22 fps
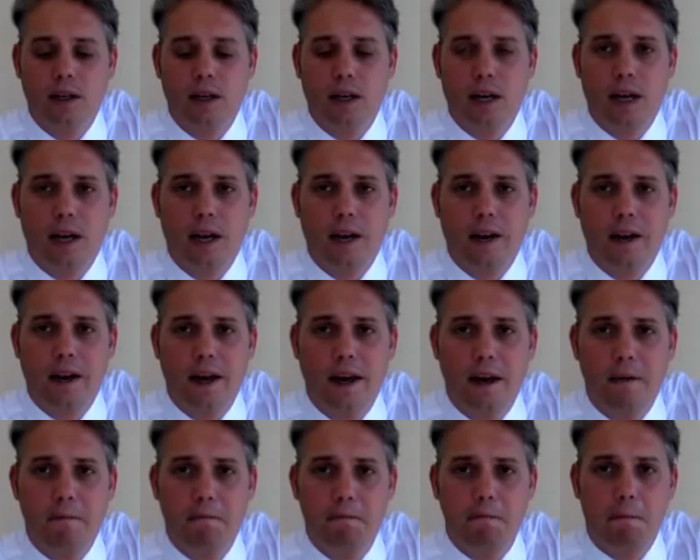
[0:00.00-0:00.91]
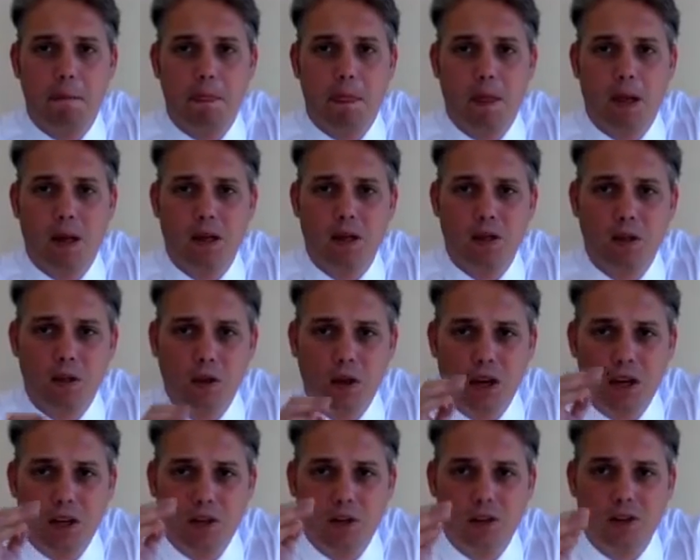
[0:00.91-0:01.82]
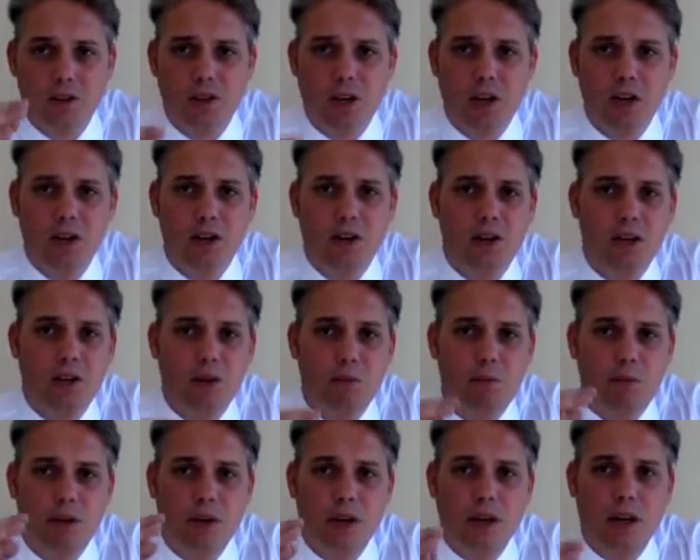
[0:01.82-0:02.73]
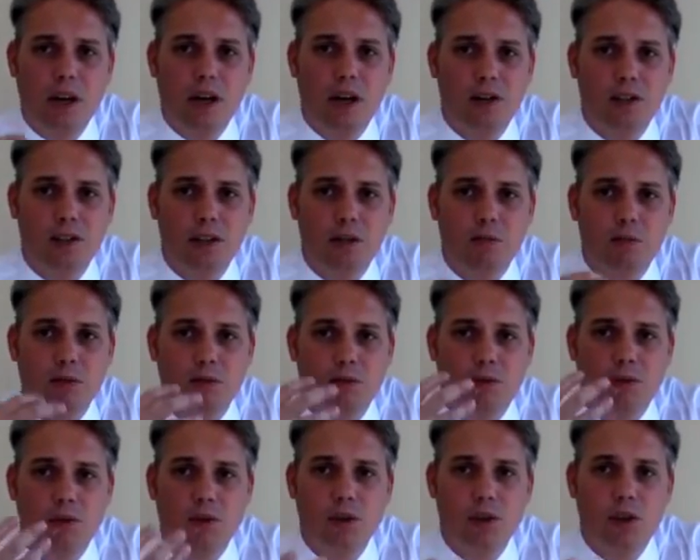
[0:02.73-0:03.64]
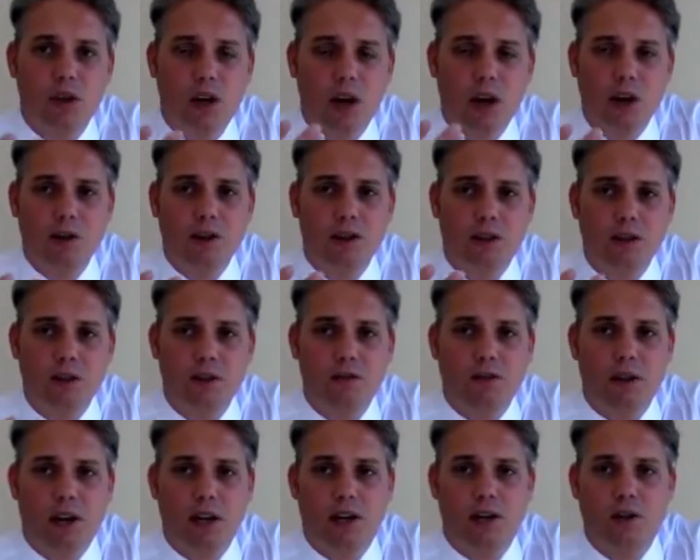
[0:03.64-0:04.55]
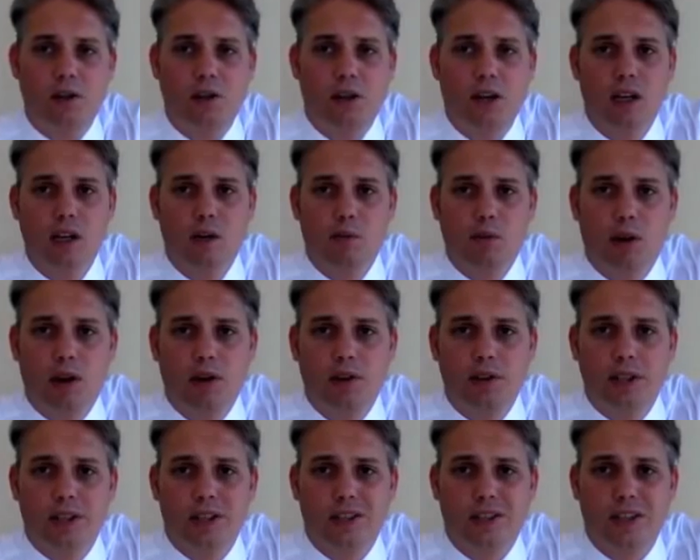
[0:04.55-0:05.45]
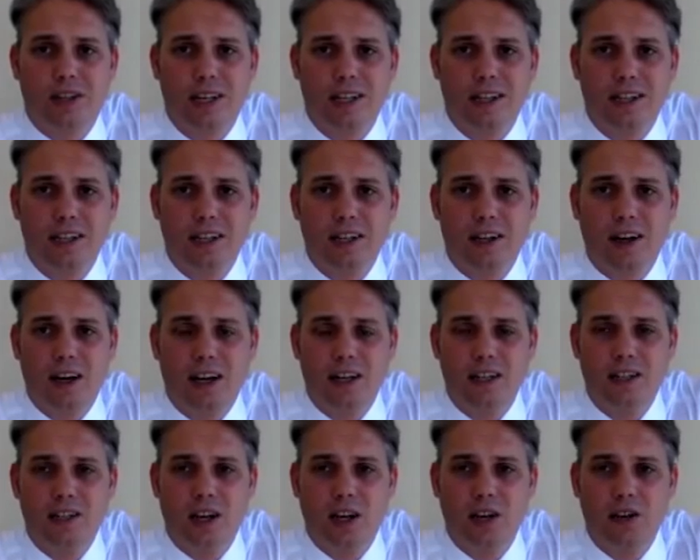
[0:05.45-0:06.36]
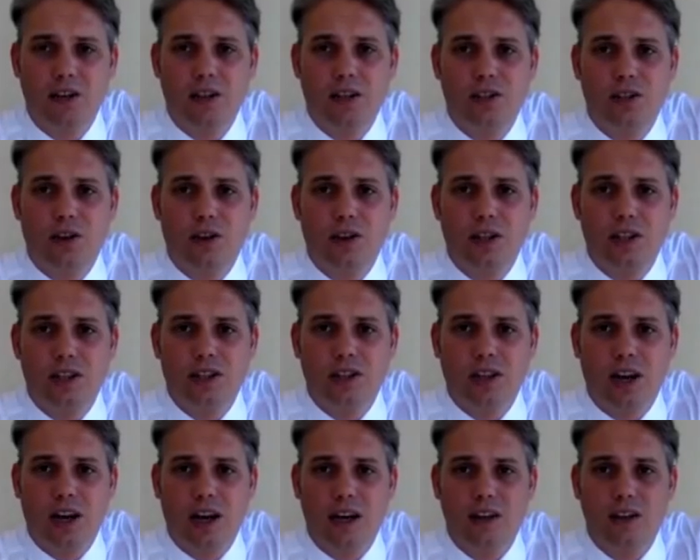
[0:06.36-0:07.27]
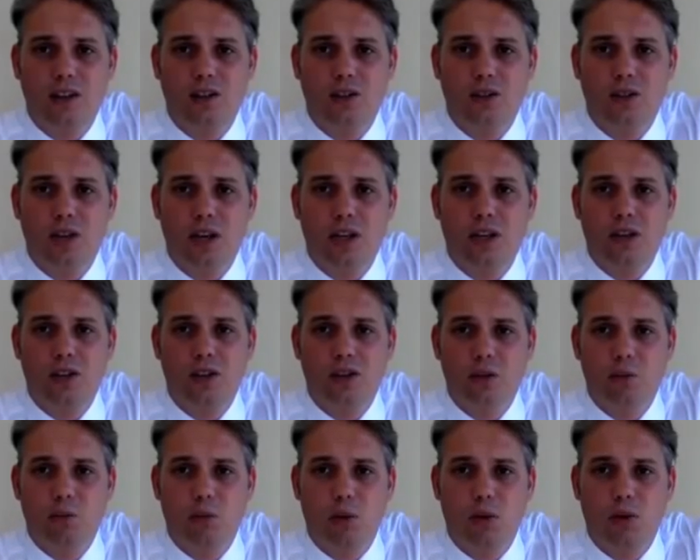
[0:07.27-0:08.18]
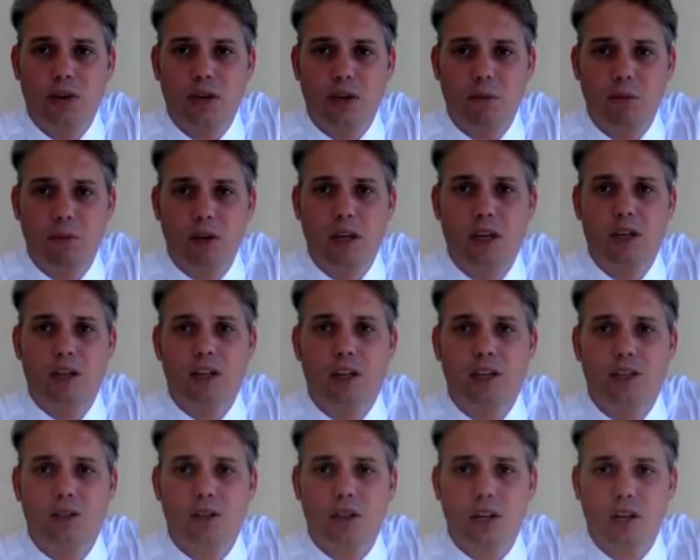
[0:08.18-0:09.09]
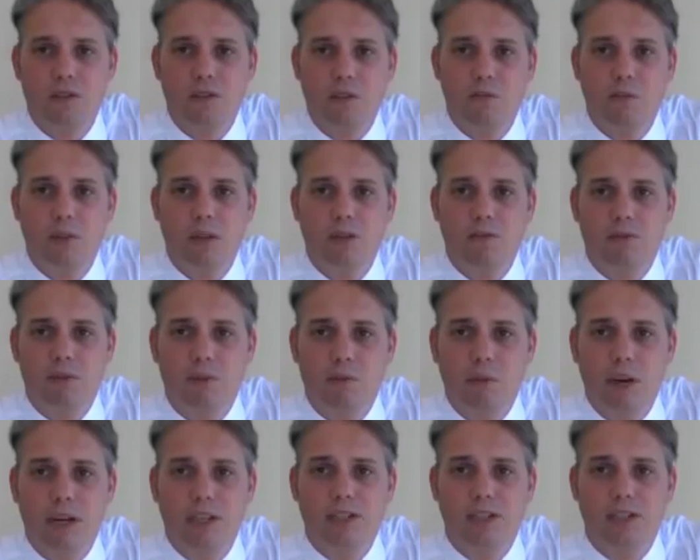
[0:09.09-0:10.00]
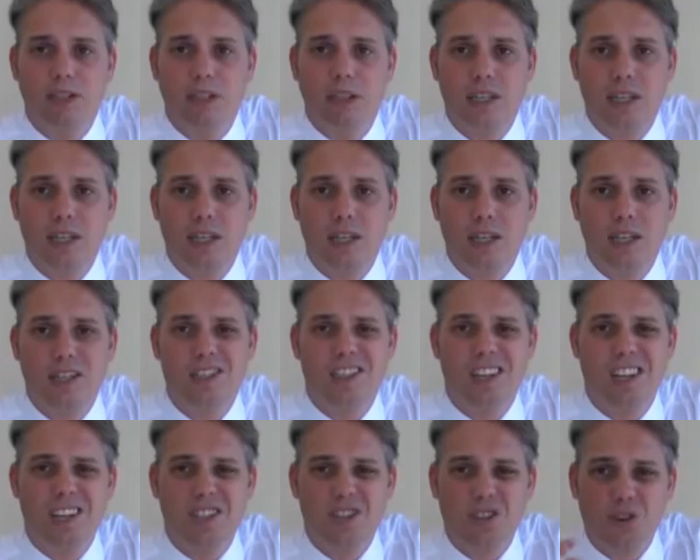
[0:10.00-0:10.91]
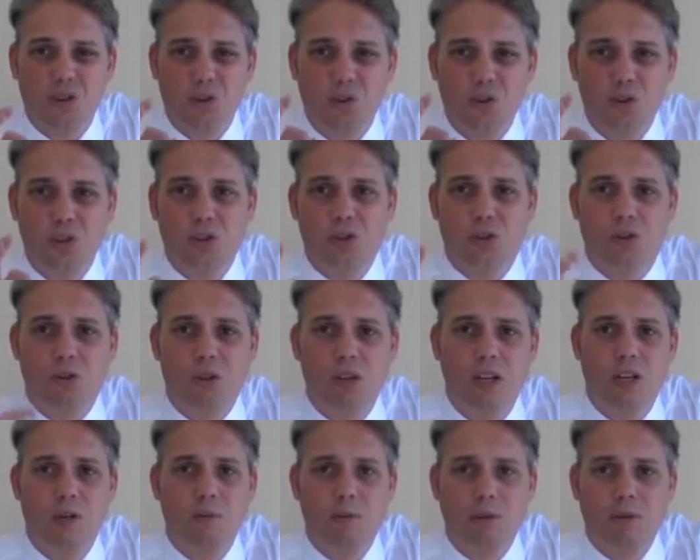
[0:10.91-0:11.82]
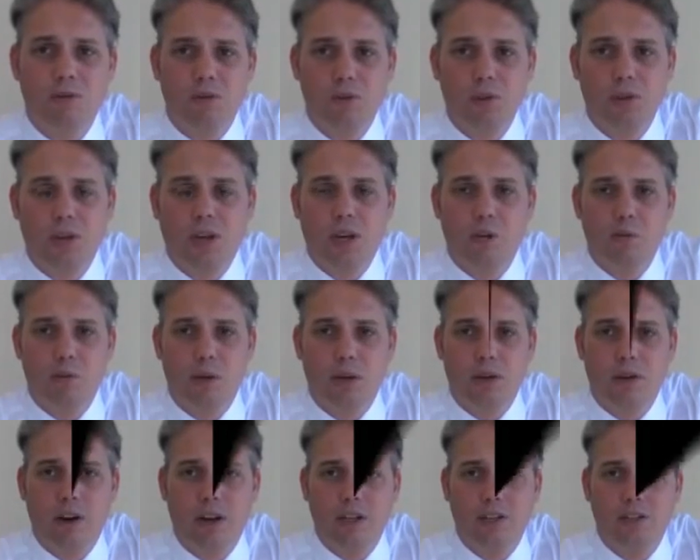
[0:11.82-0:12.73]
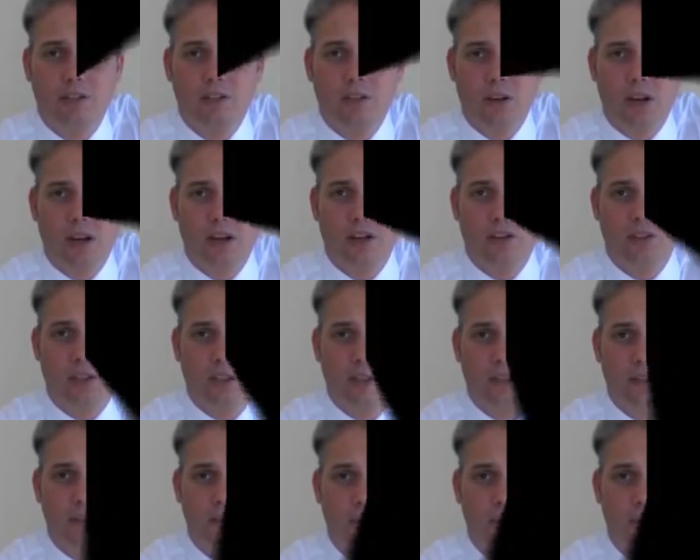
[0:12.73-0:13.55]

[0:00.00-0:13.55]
And you can continually pre-close him before you go into the final process. So let the client know that you're on his side, that you're there to support him, that you'll give him the information that he needs. That's crucial before you can progress to closing.